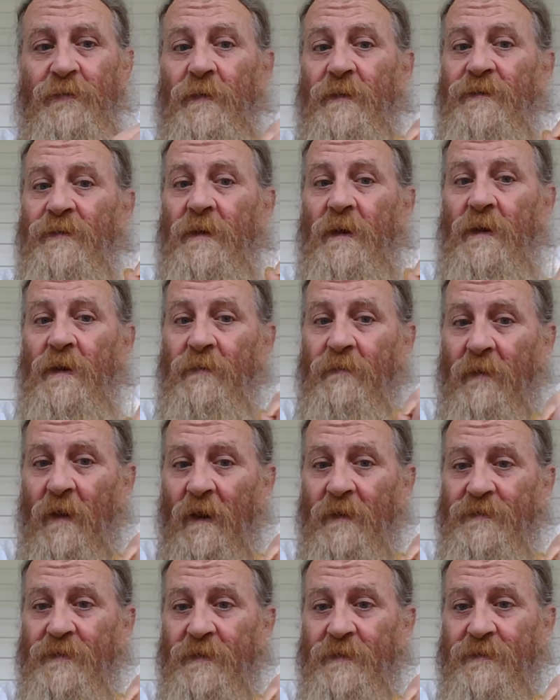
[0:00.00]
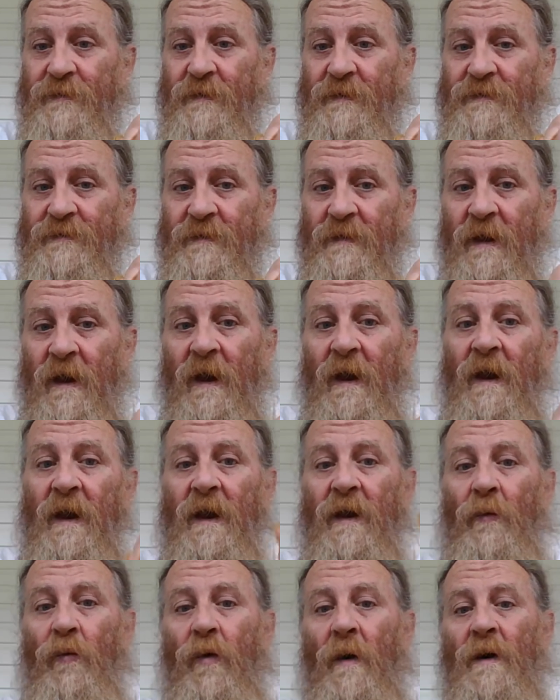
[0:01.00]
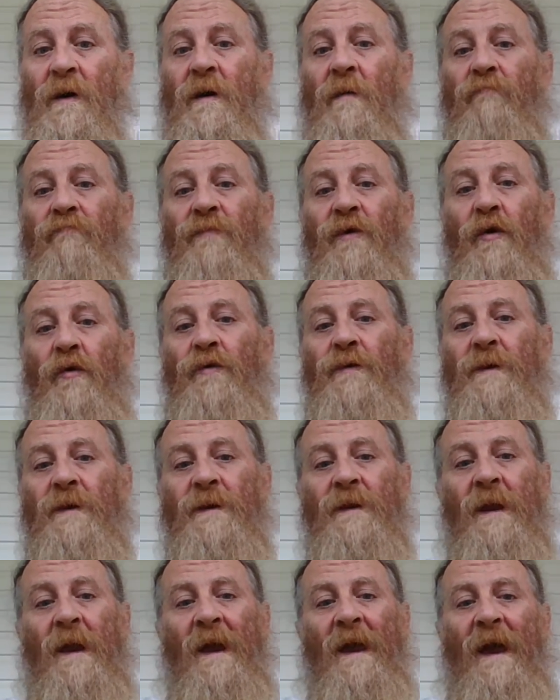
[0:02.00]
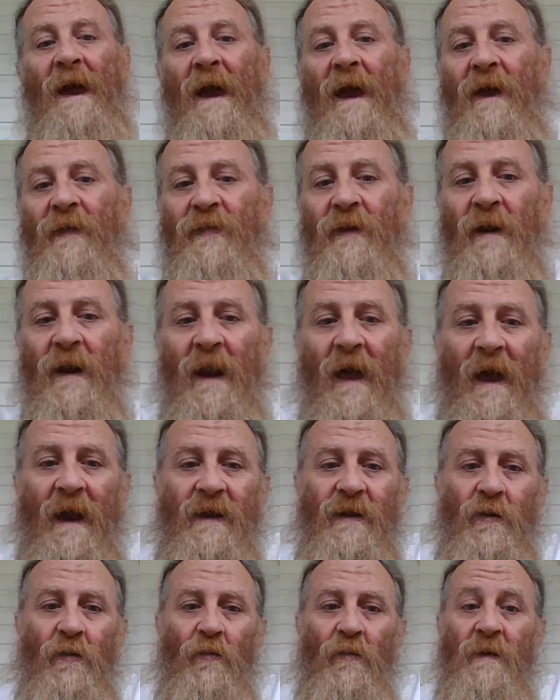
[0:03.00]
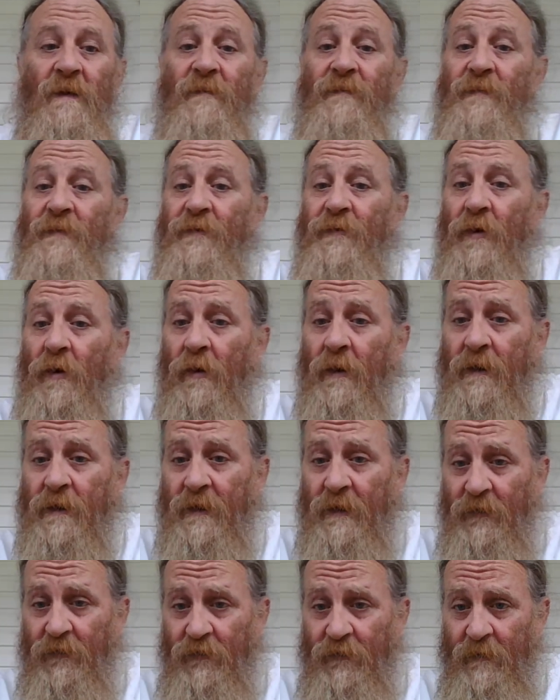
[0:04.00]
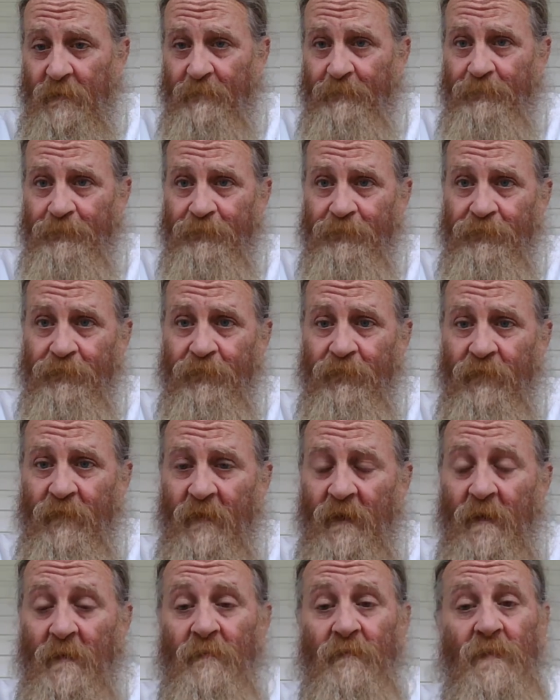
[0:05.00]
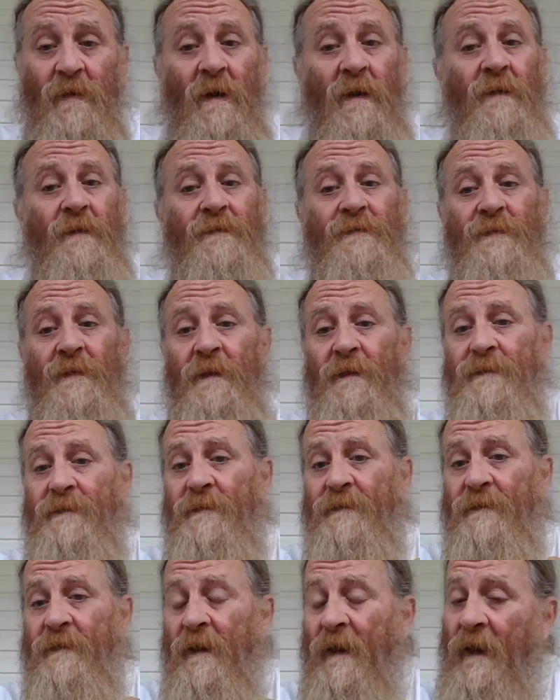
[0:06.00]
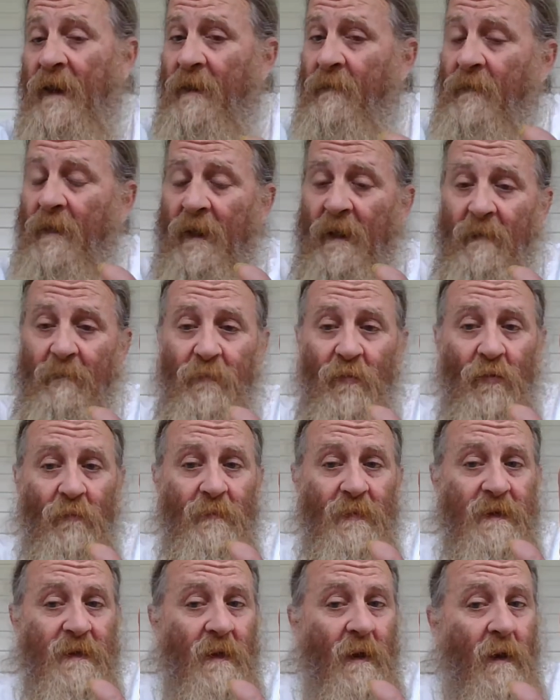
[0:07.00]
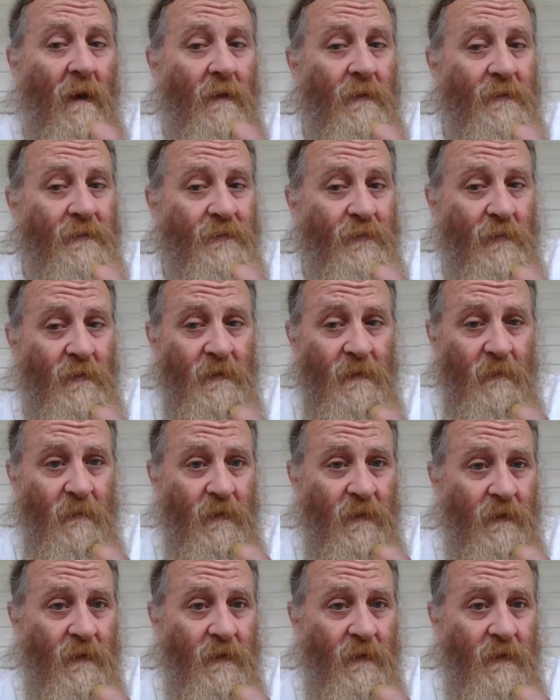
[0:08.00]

with unrighteousness, and what communion hath light with darkness? Brothers and sisters, I, I'm going to be honest with you.